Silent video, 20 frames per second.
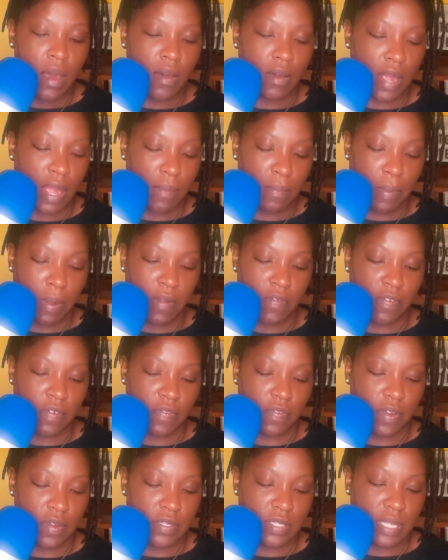Okay,
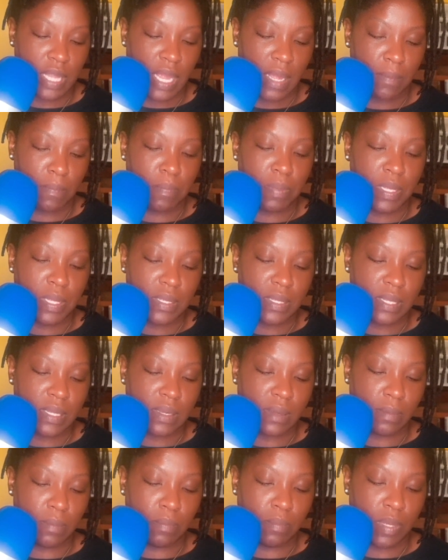perfect first date.
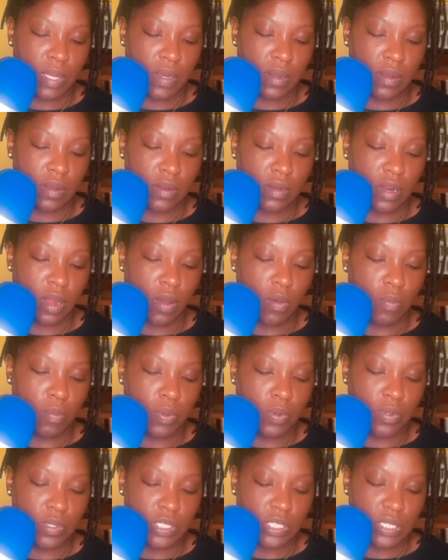Pizza, beer, no
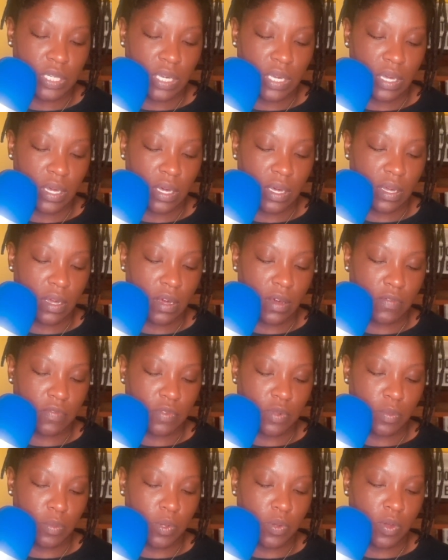bullshit,
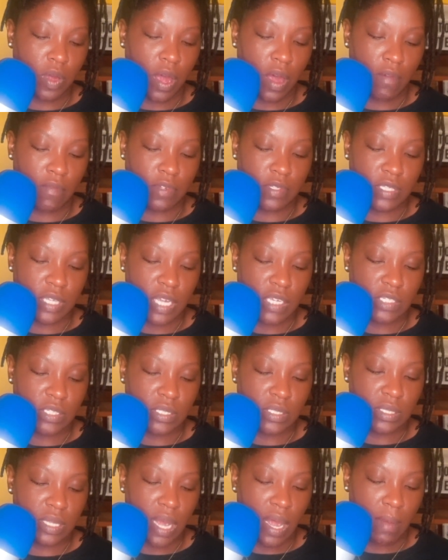uncomfortable
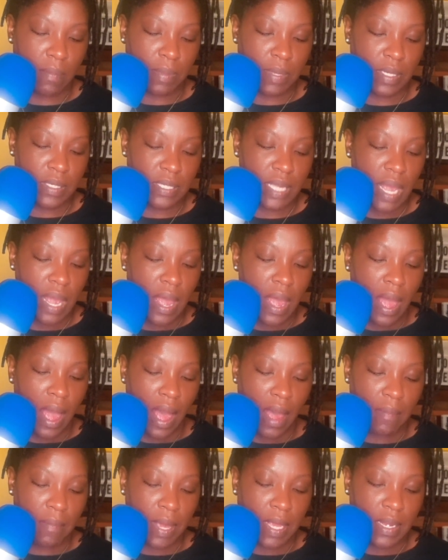conversation topics.
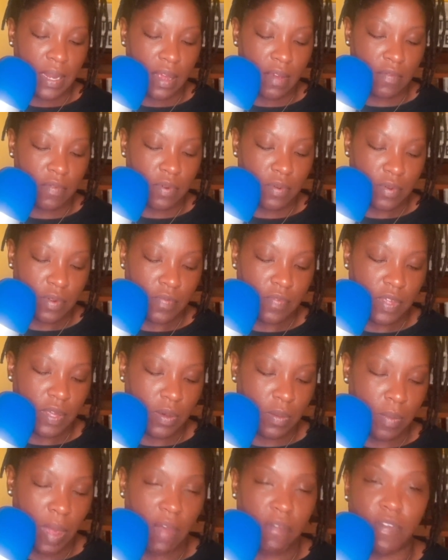I may never
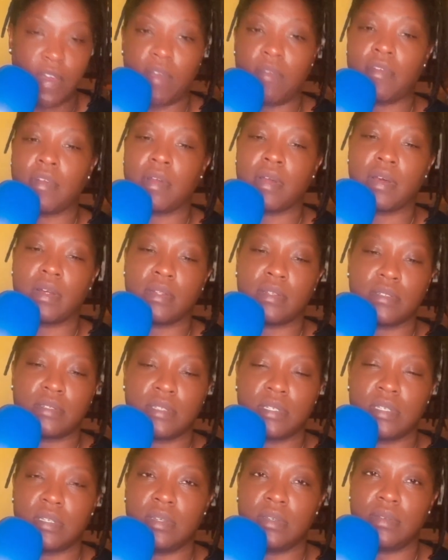reveal my favorite color
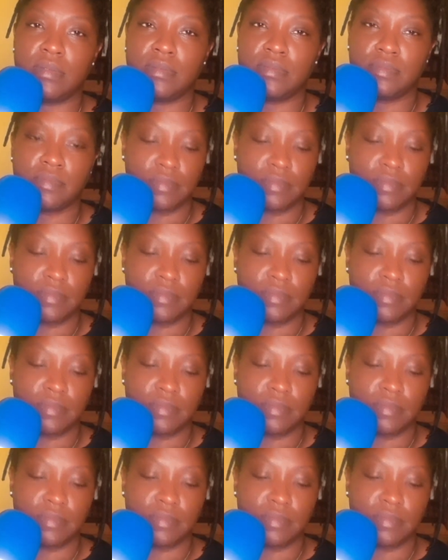to you.